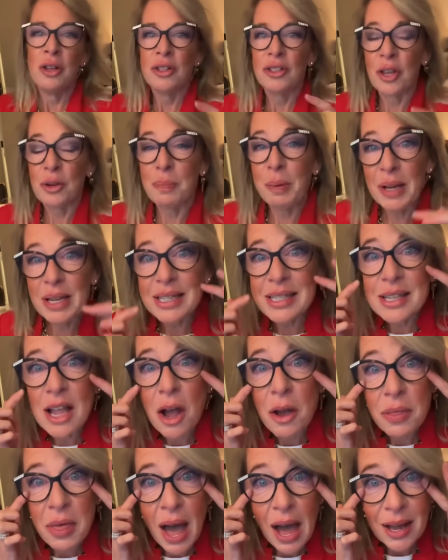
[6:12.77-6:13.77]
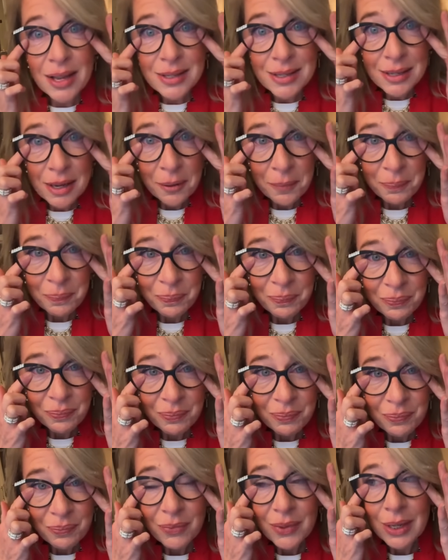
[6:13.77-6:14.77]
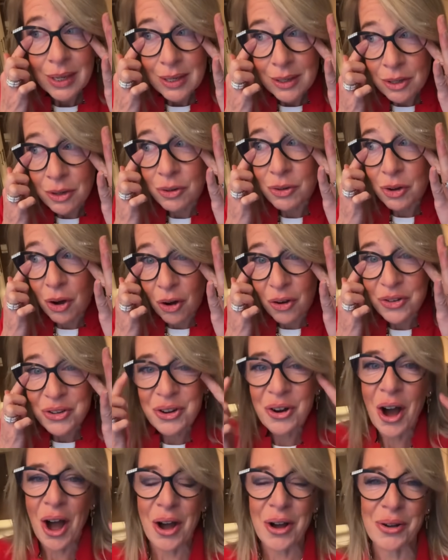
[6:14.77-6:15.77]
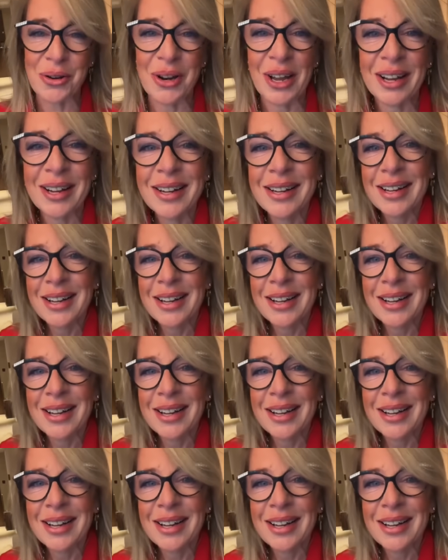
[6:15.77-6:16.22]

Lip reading: So please know that you're not on your own.